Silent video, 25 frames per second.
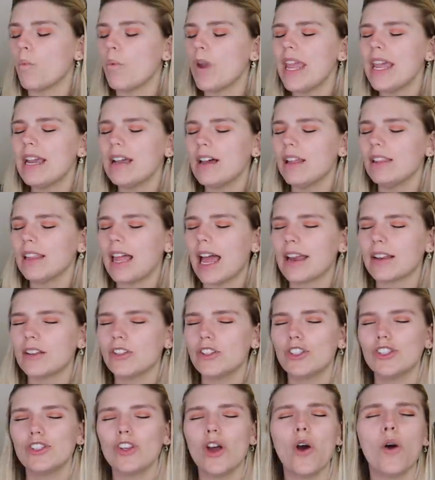We collect
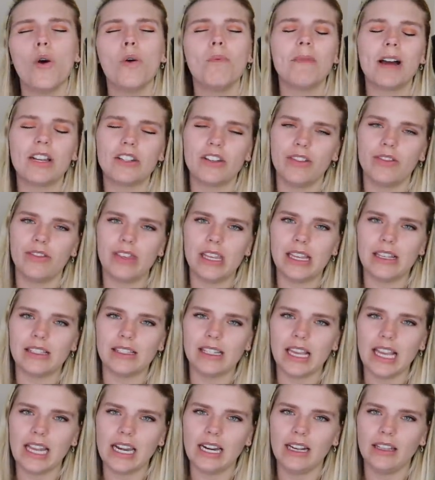so much of these
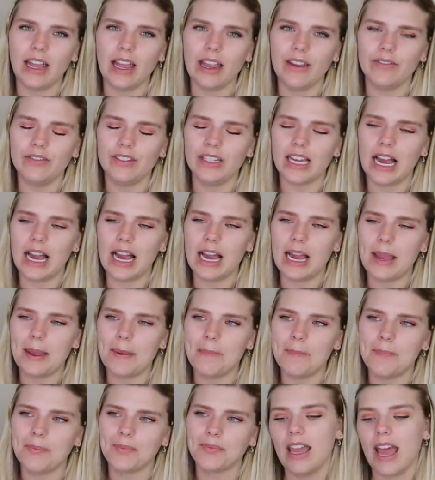in a
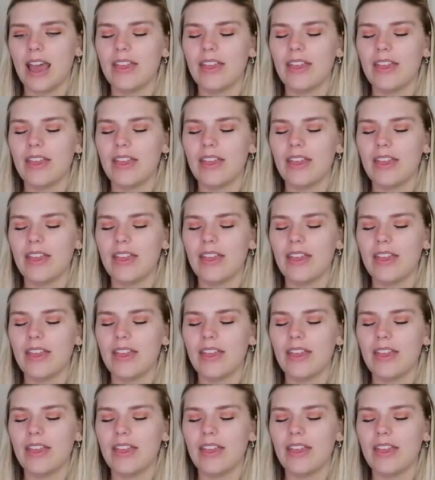lifetime